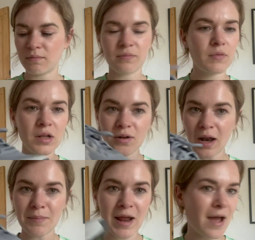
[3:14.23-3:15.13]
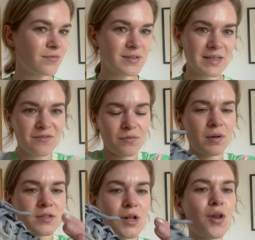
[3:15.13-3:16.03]
Lululemon haven't given
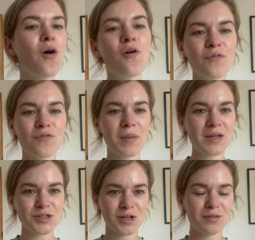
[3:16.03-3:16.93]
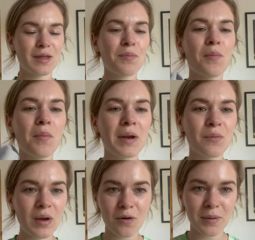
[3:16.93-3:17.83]
us a lot of information. They probably
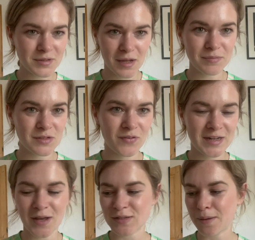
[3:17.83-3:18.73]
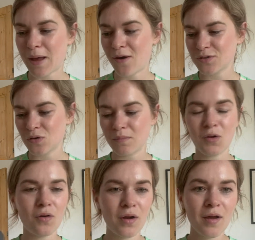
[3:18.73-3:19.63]
will by the time this video has come out.
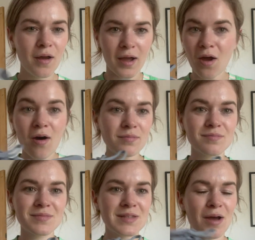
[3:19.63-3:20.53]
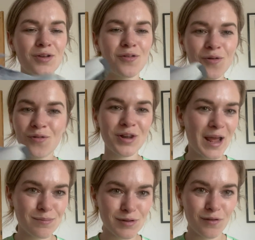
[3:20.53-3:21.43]
So I can't tell you all the
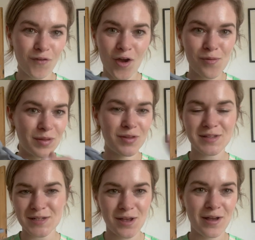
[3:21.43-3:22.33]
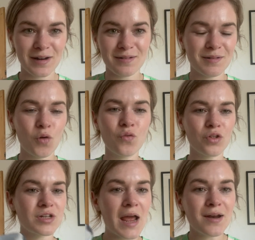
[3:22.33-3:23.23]
names of the foam and the design and all the
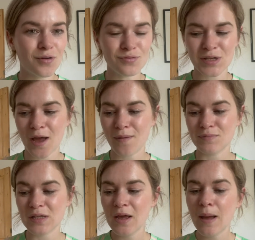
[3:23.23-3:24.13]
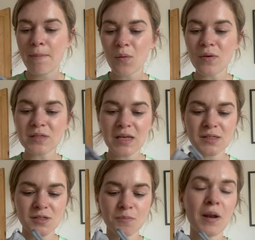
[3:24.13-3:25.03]
technical terms. But I will say it's a
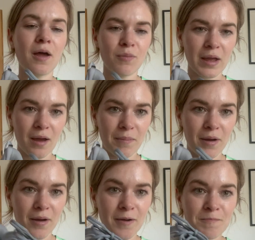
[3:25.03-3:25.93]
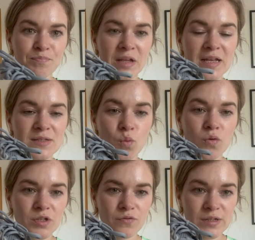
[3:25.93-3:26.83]
super lightweight upper. It's
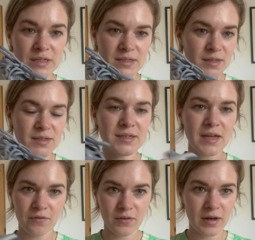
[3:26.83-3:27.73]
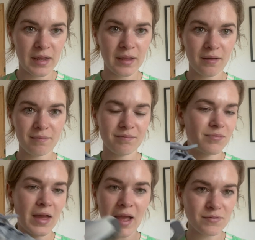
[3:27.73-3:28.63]
water resistant, definitely.
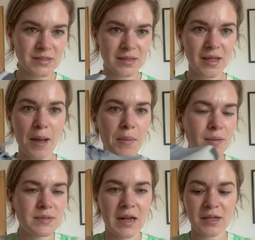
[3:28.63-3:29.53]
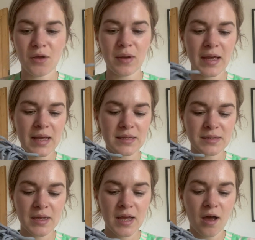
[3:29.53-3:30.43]
They haven't said that, but I'm telling you it
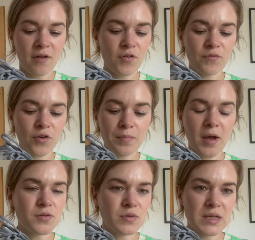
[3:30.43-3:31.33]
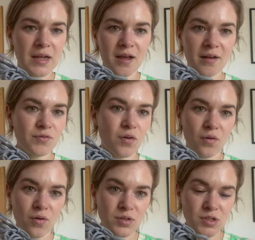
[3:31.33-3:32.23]
is. I've run through puddles in it and I've not
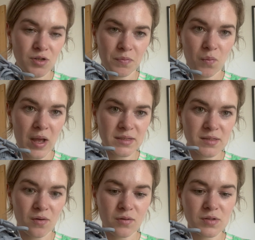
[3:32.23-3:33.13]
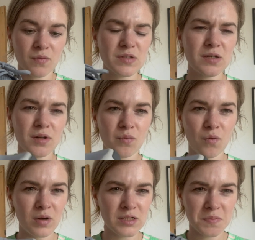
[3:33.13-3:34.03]
got super wet socks. Obviously you don't
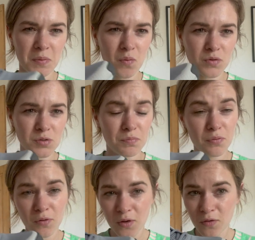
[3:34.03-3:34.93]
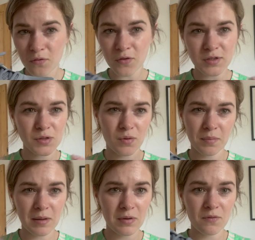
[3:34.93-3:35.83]
want it to be waterproof because you want a
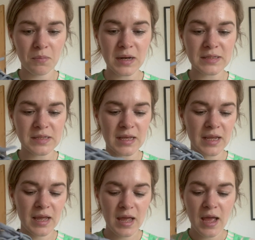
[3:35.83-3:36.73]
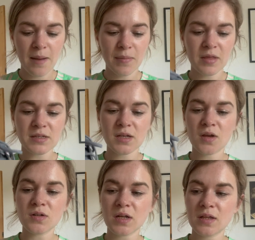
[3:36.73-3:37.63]
bit of breathability, but there's a
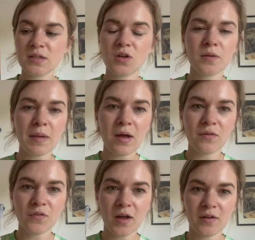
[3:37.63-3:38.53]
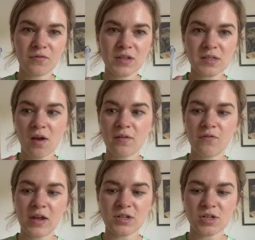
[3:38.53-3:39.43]
good amount of kind of design
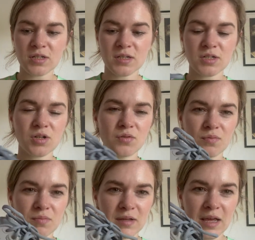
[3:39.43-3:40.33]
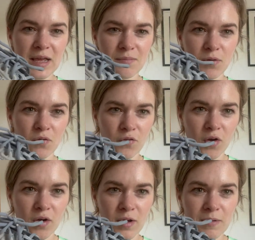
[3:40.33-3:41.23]
features that do keep your
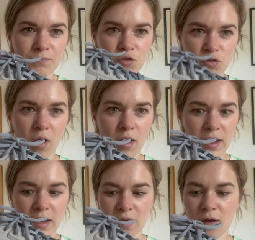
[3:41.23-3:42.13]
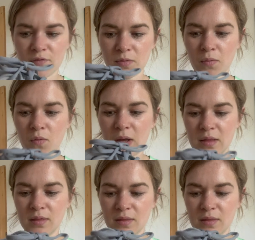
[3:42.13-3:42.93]
foot dry and comfortable in